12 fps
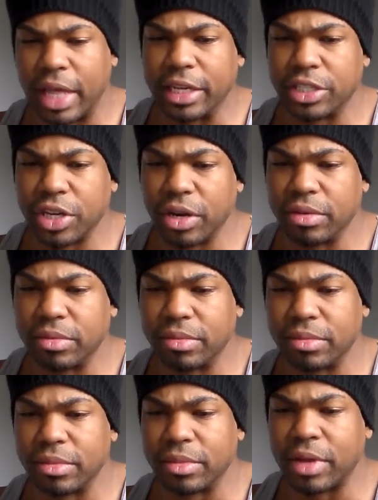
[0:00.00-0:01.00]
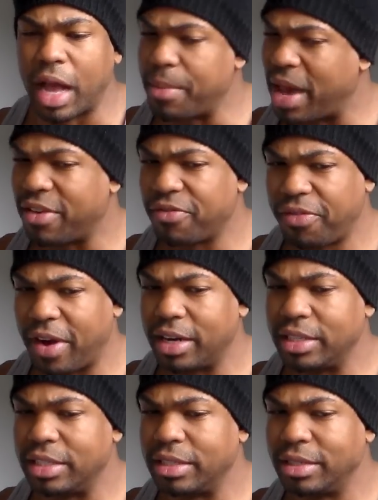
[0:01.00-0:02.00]
that shirt. Not making
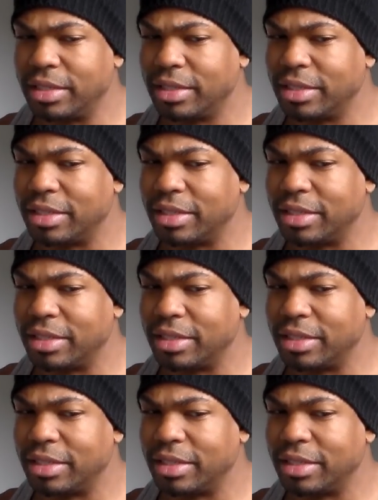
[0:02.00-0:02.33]
fun of you,